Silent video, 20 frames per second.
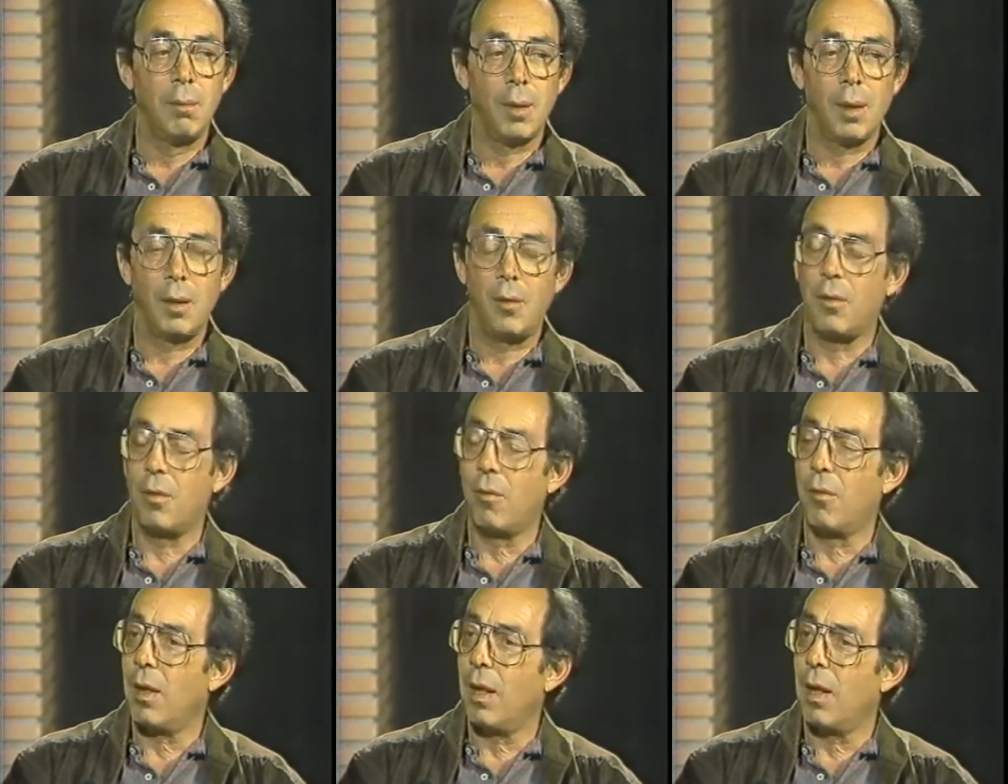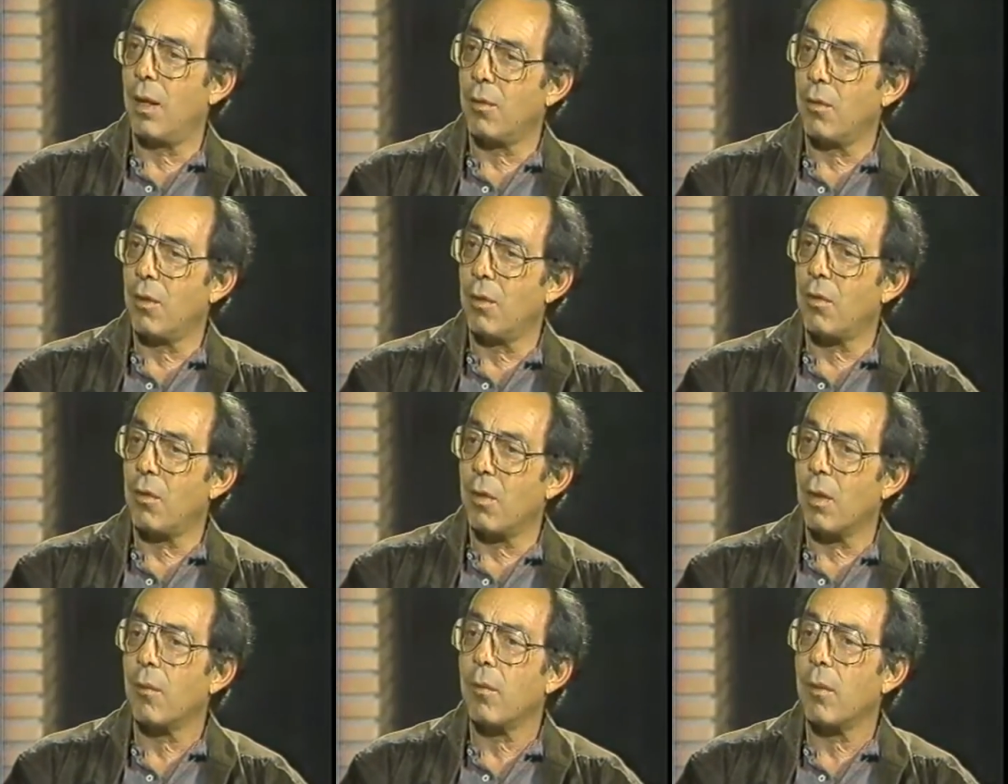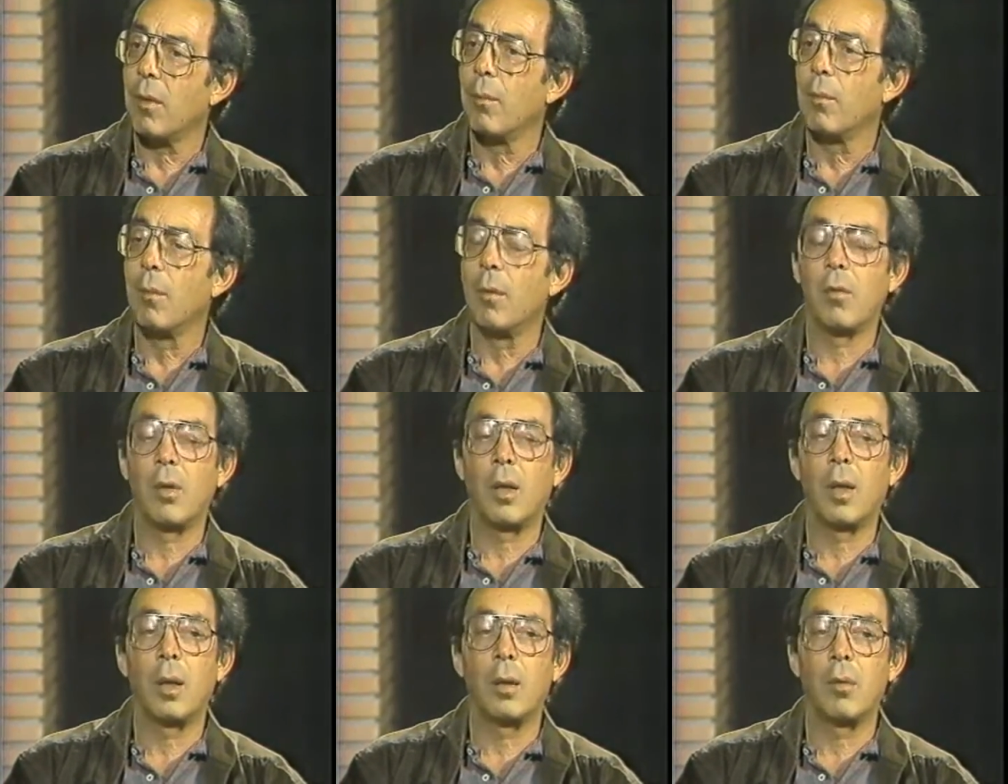tens of thousands of them
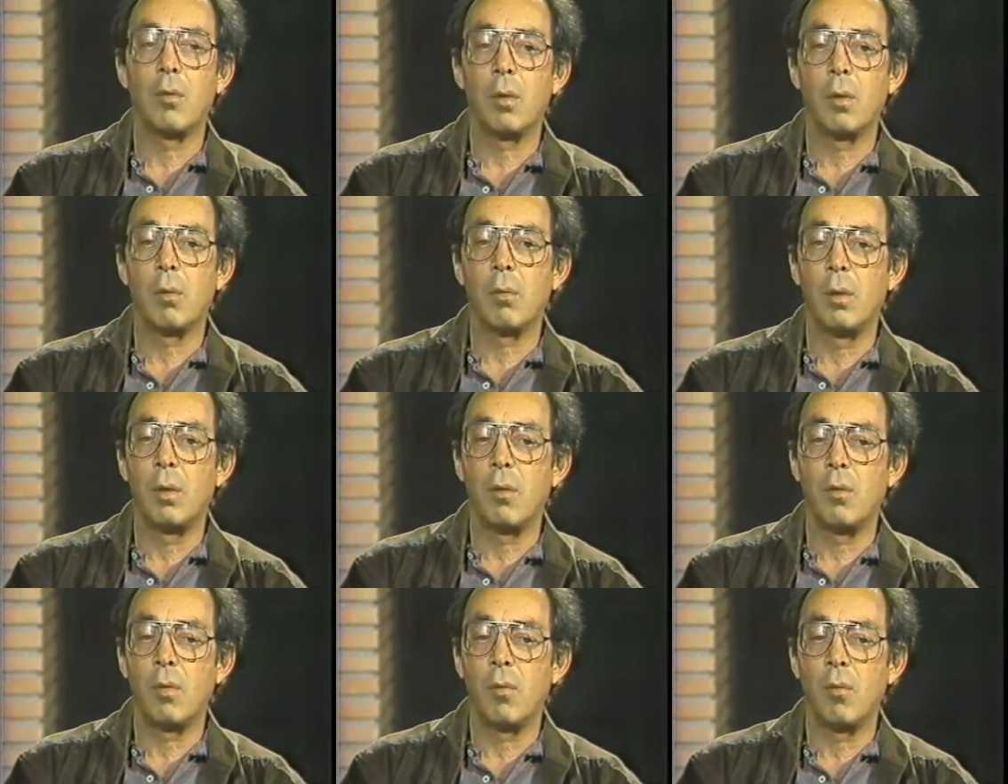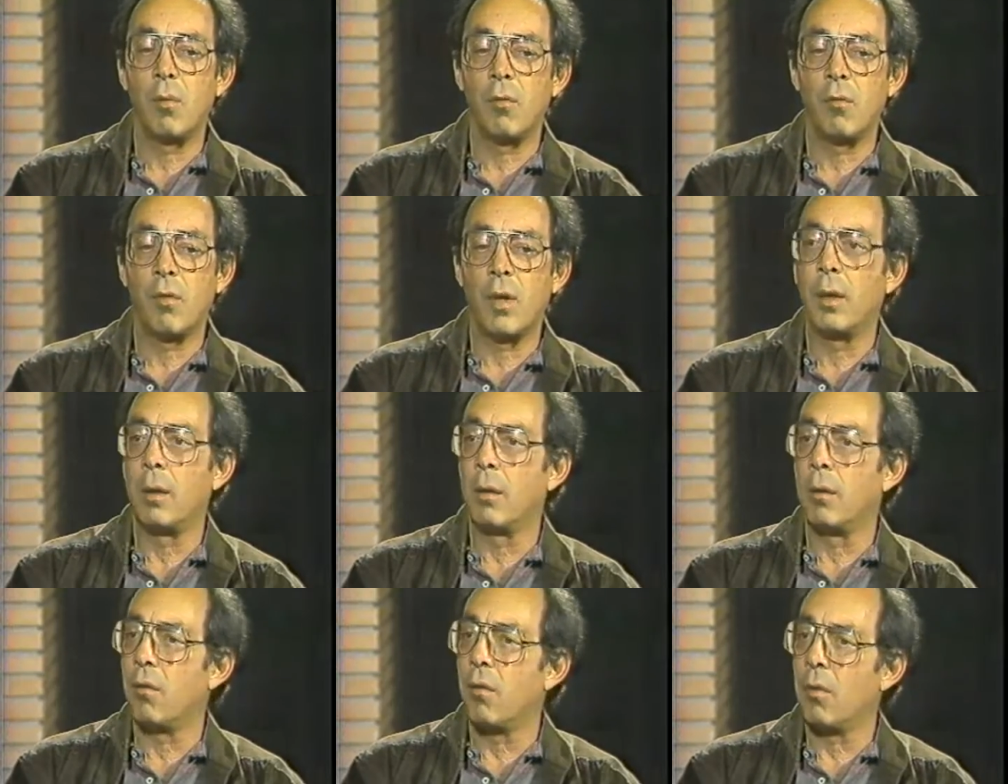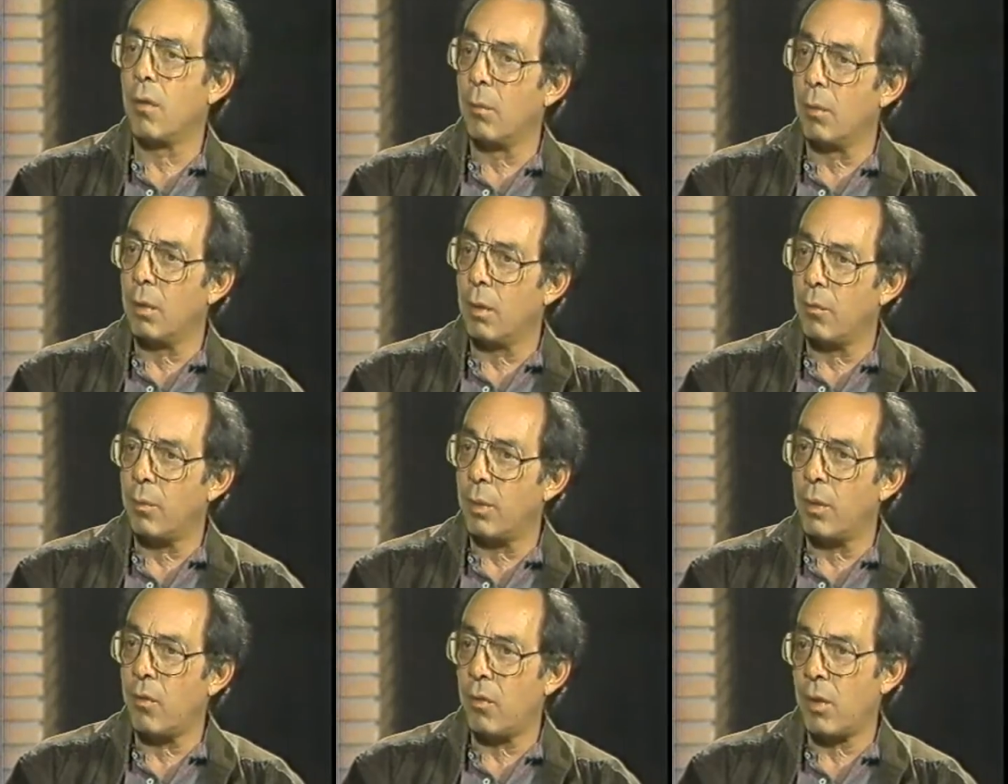as a consequence of the fires that would
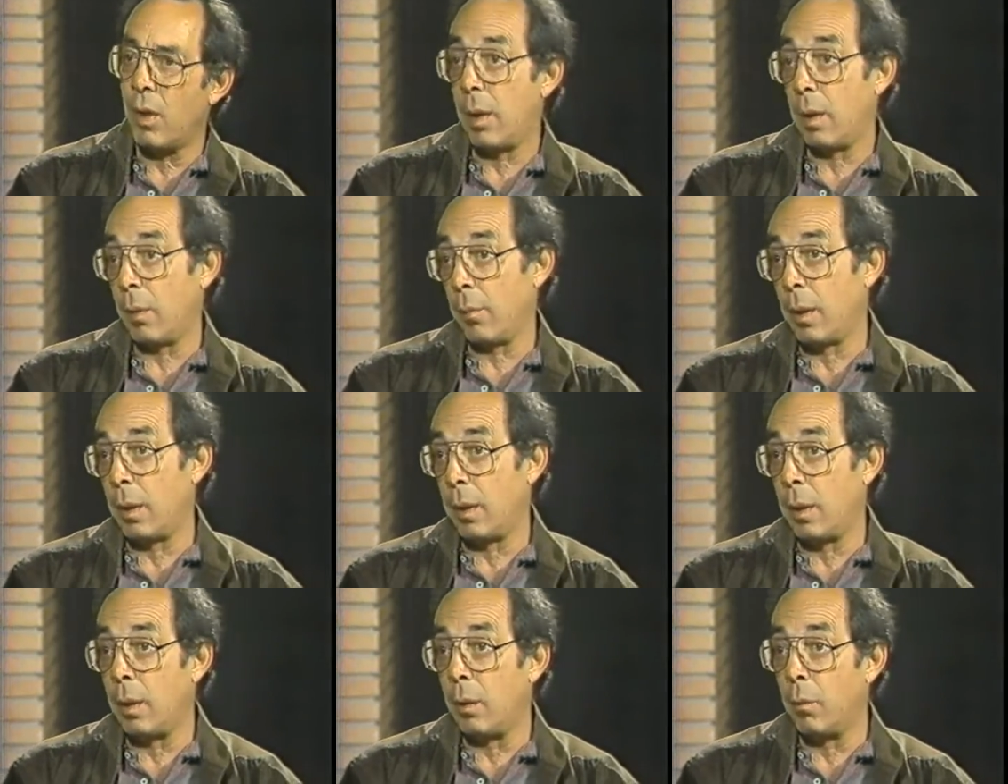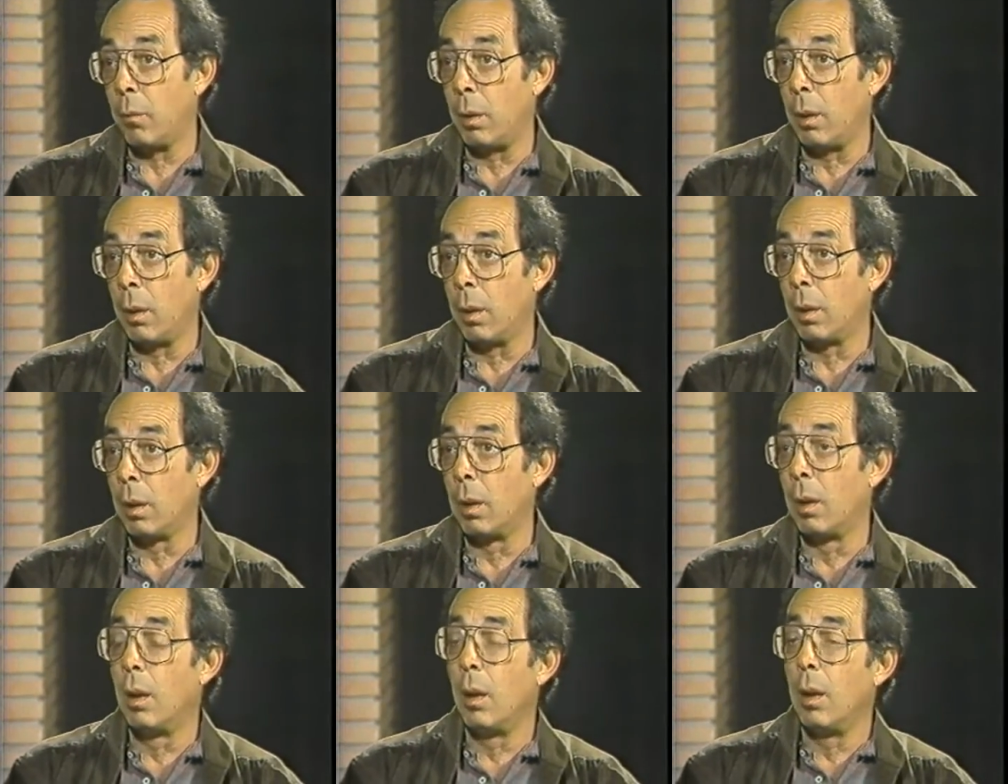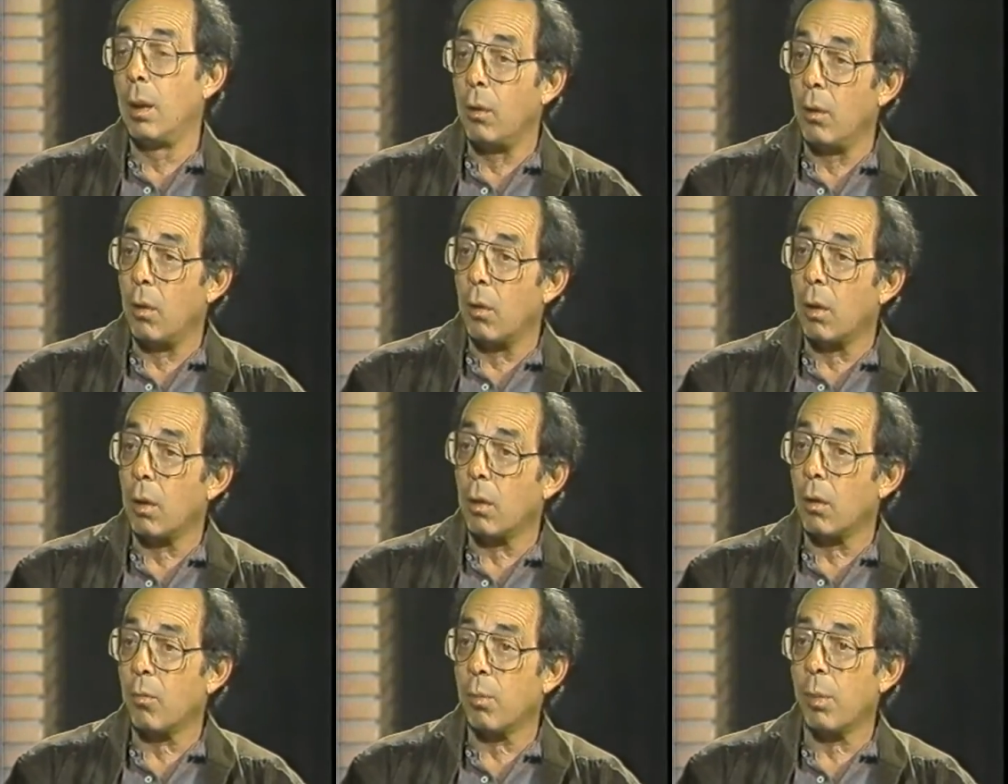have been set by any real
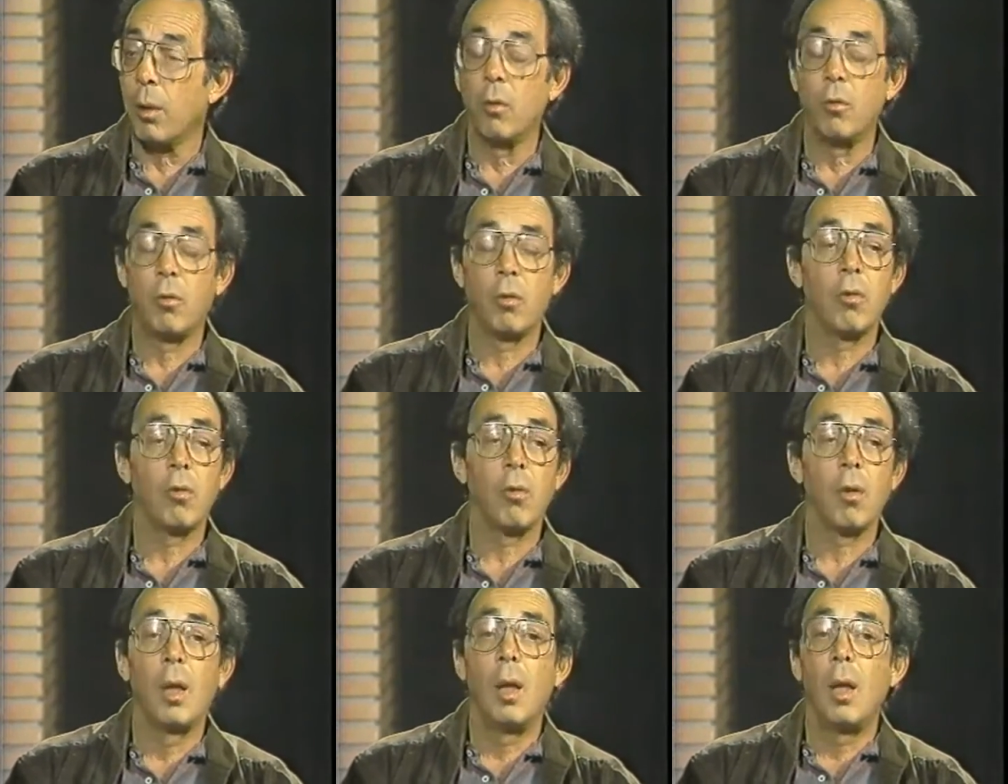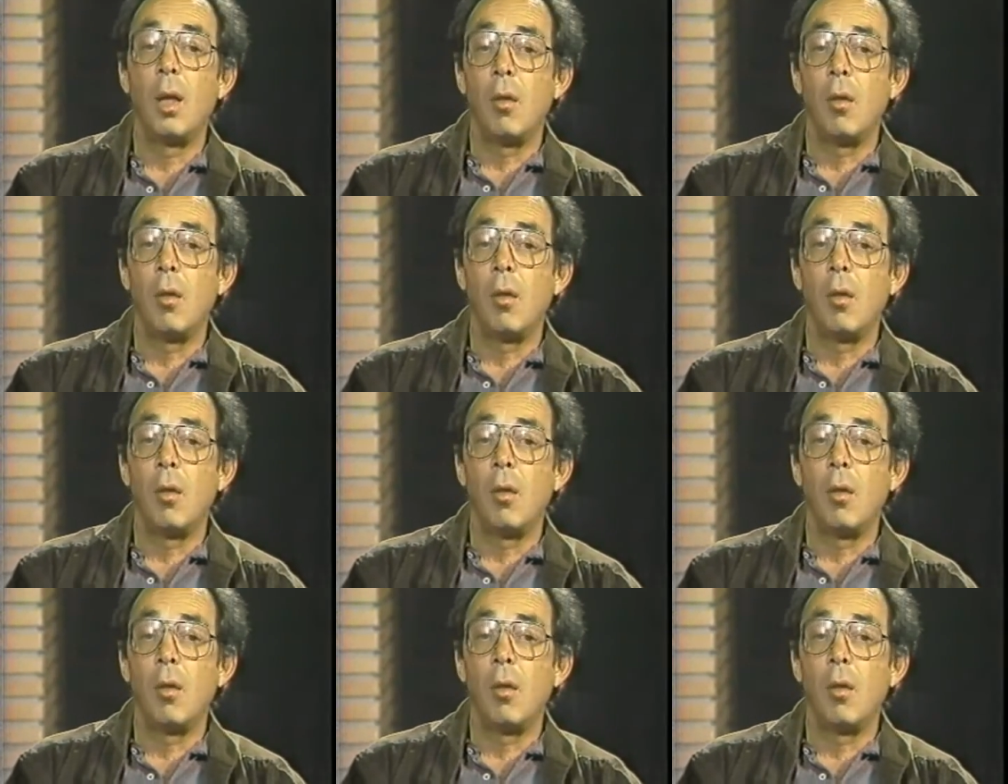nuclear explosions.